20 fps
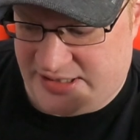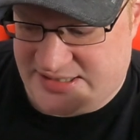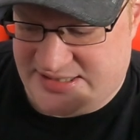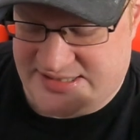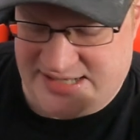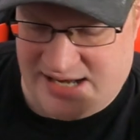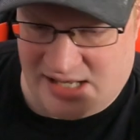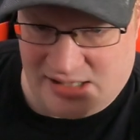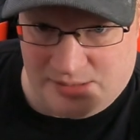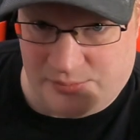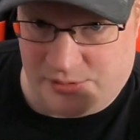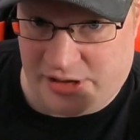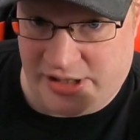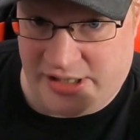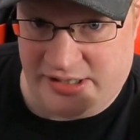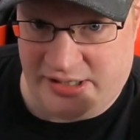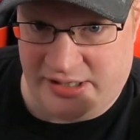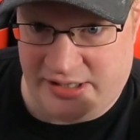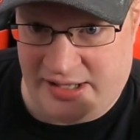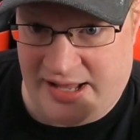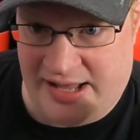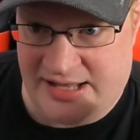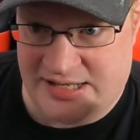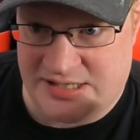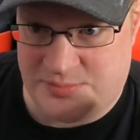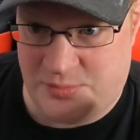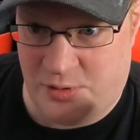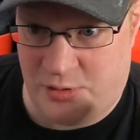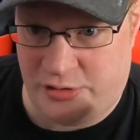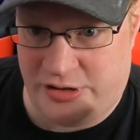celebrated as
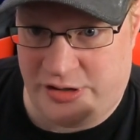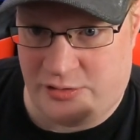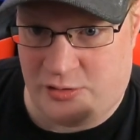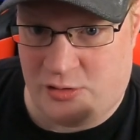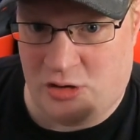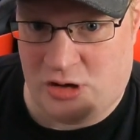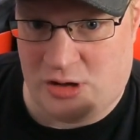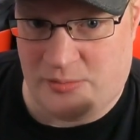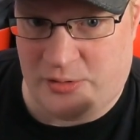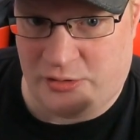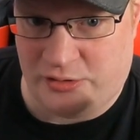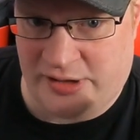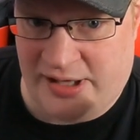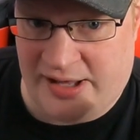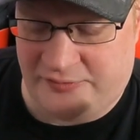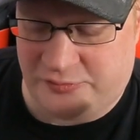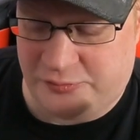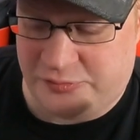Motohiro Okubo left.